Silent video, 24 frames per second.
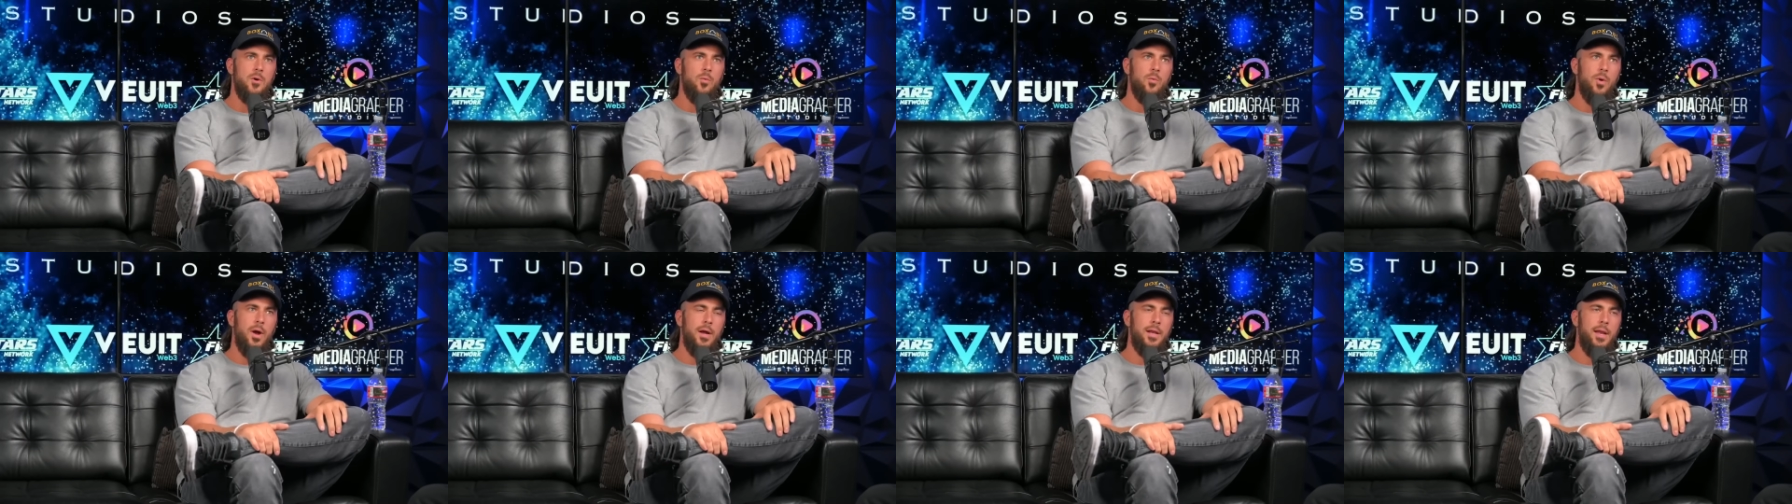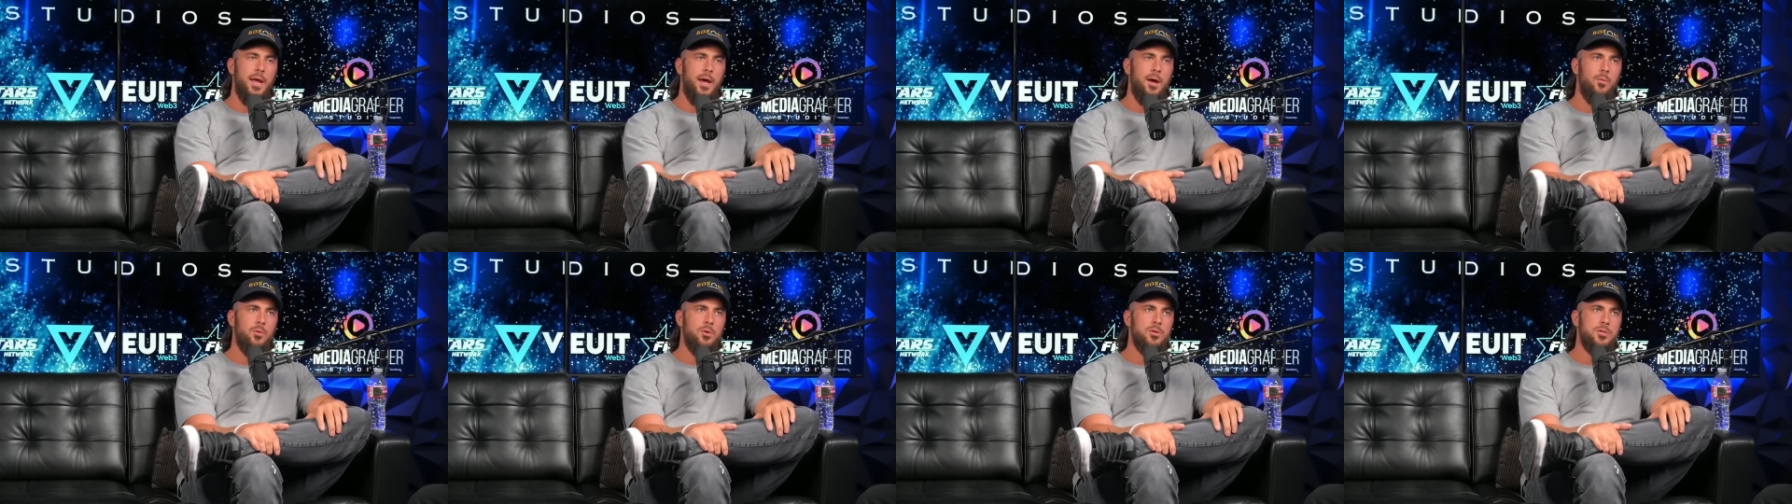Right
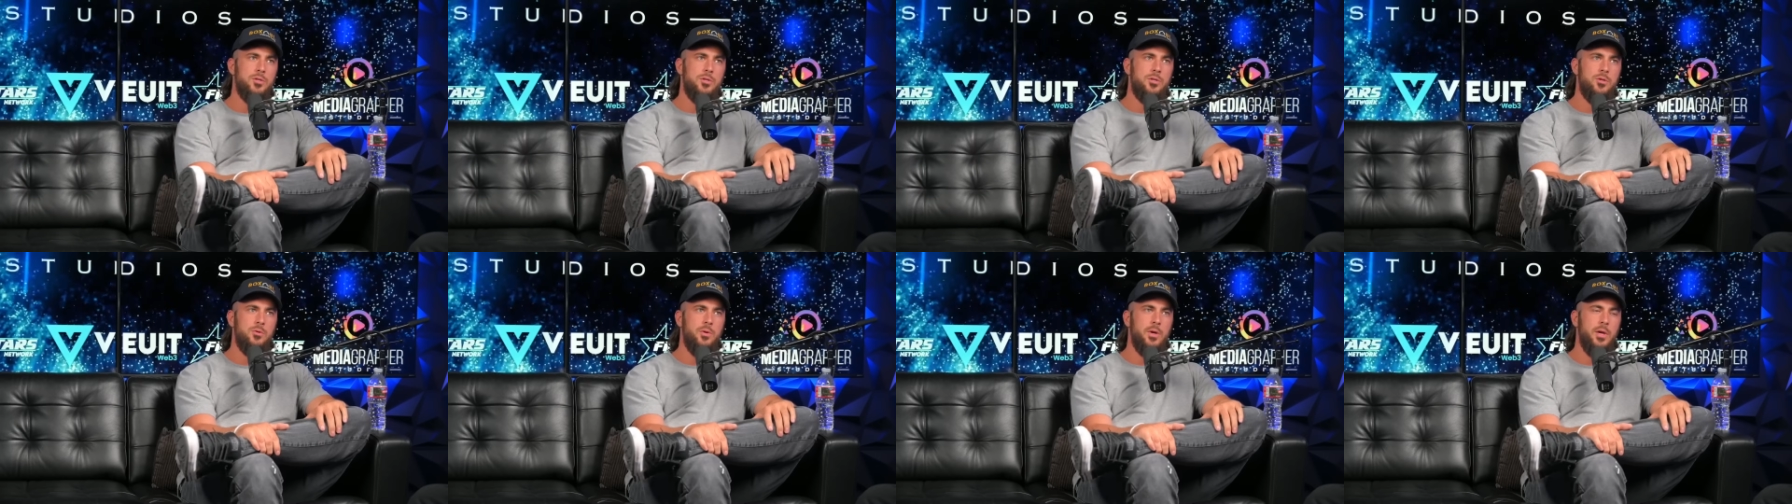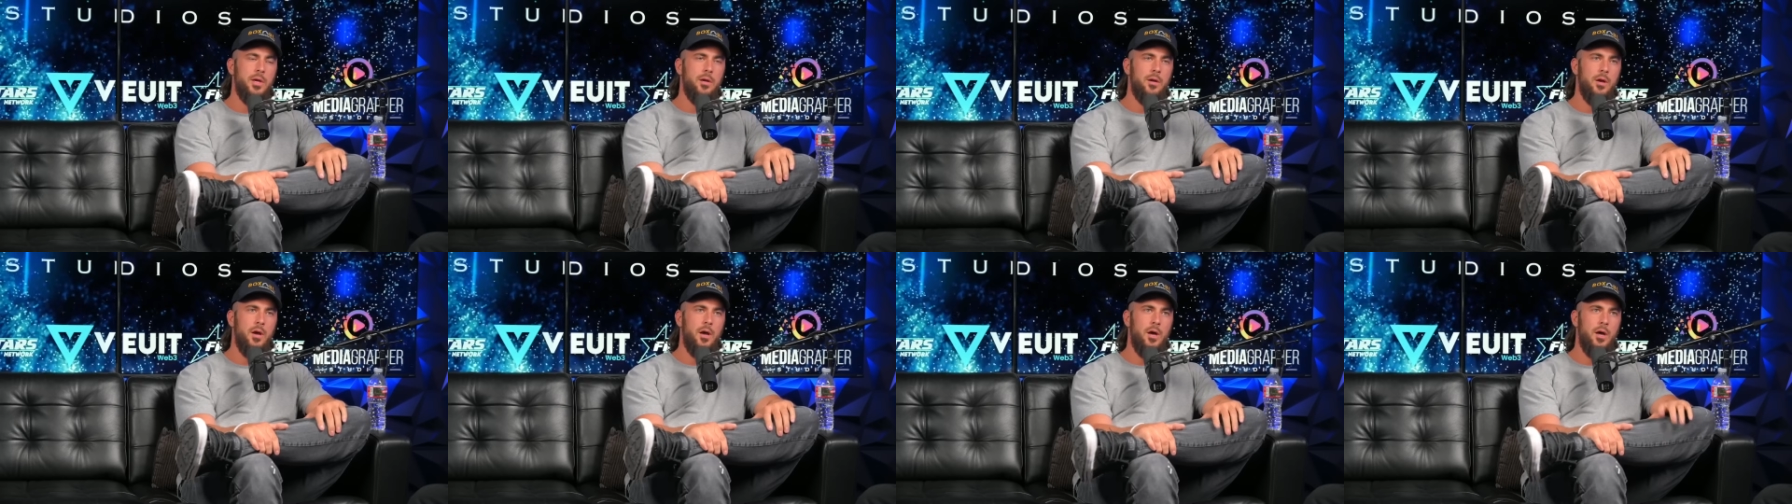now, we're just
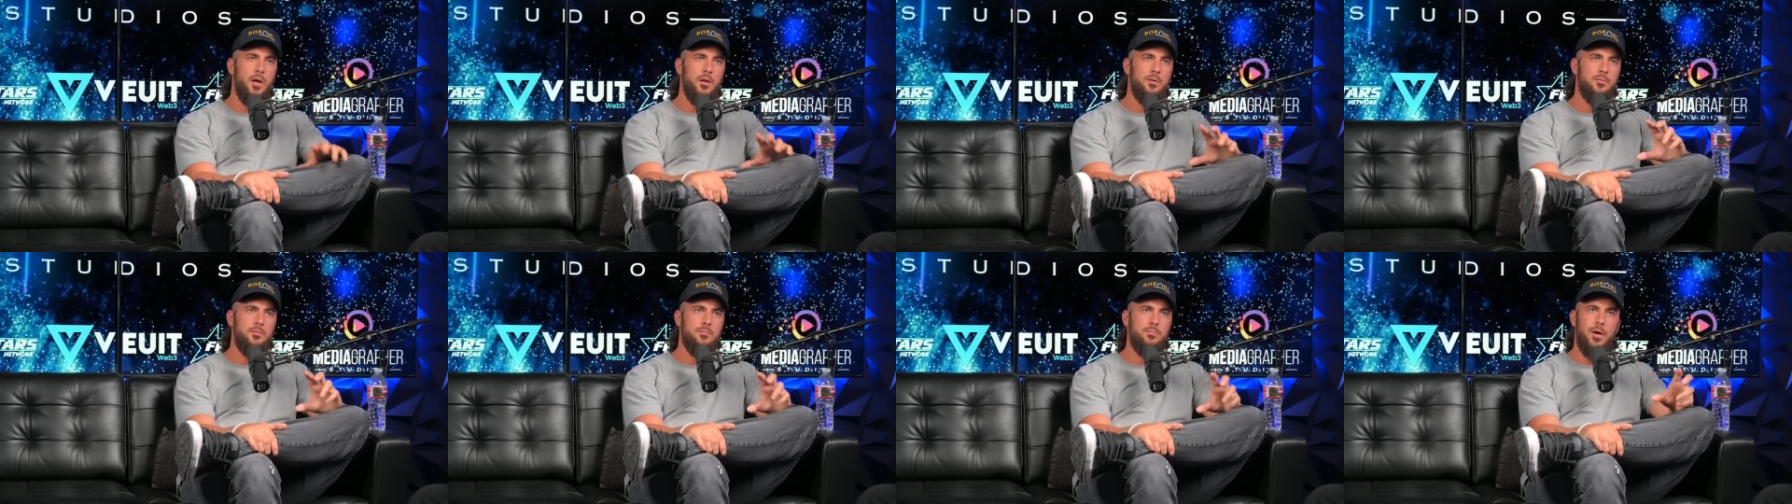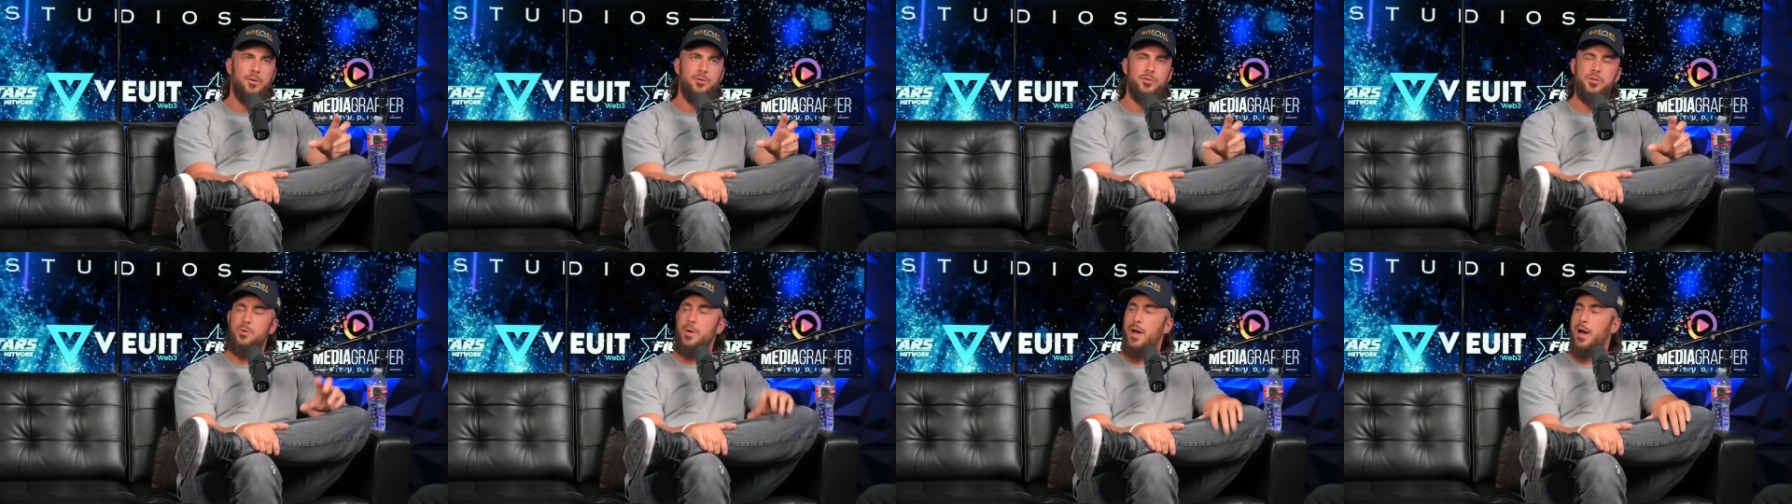doing uh,
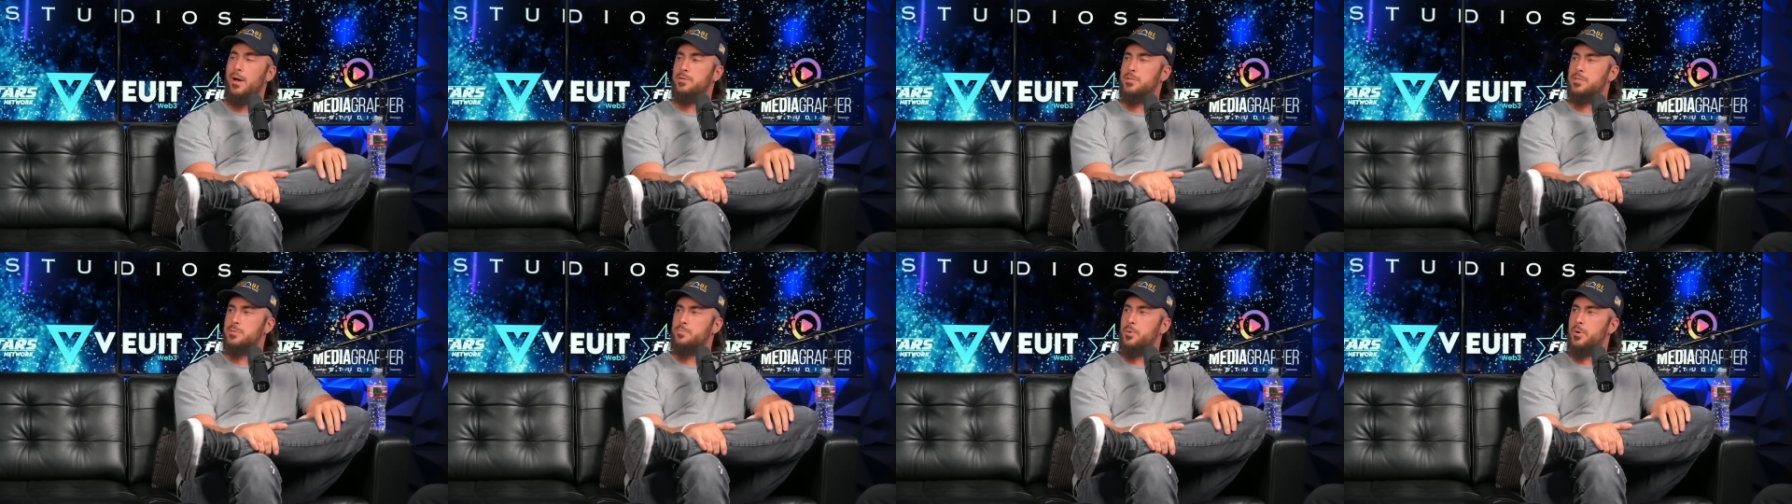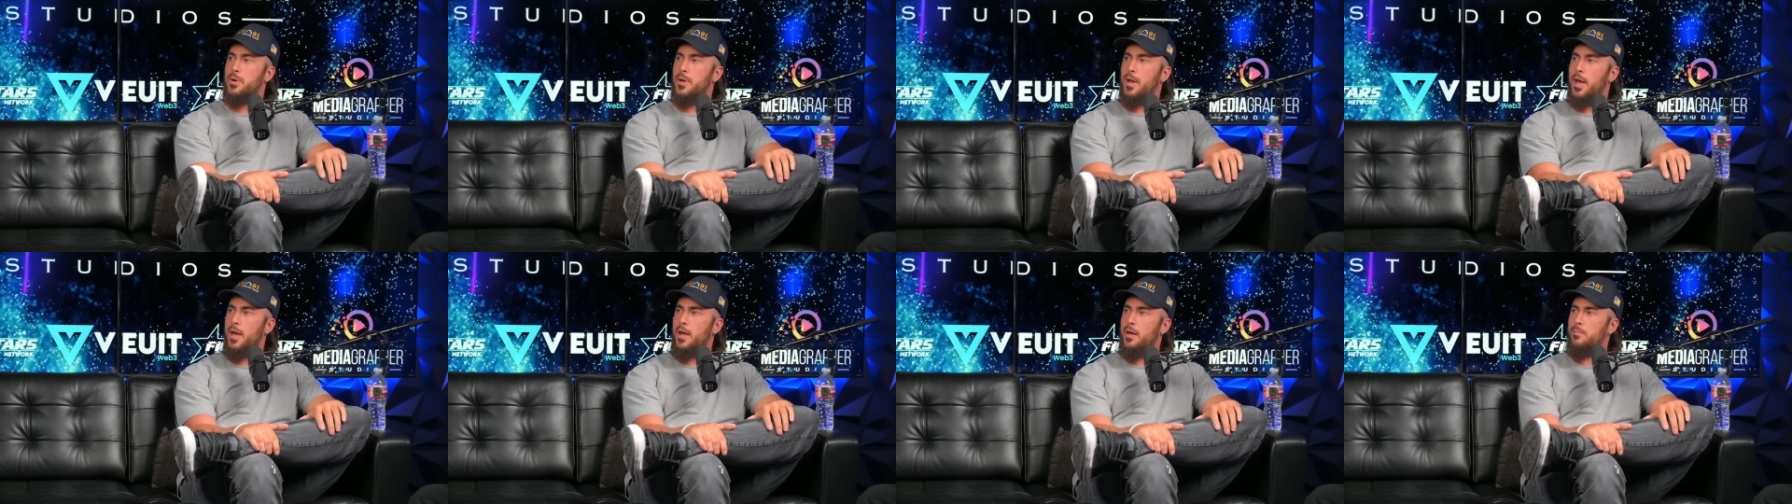about two houses
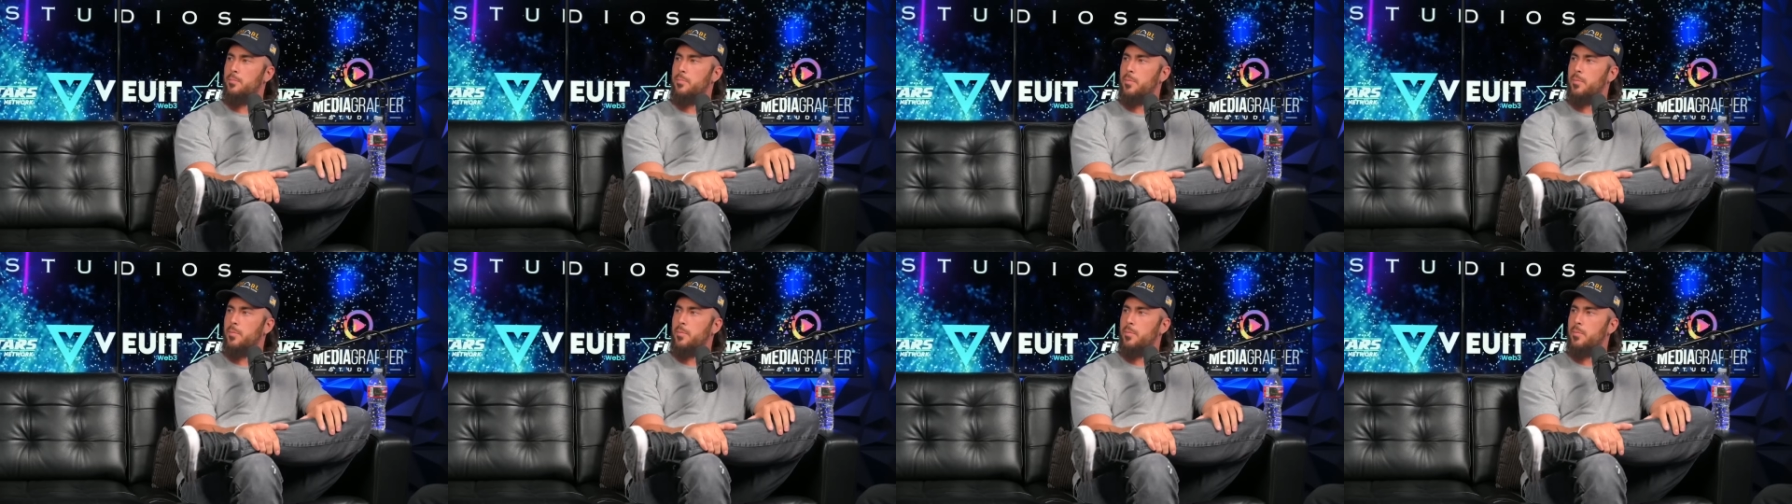per day.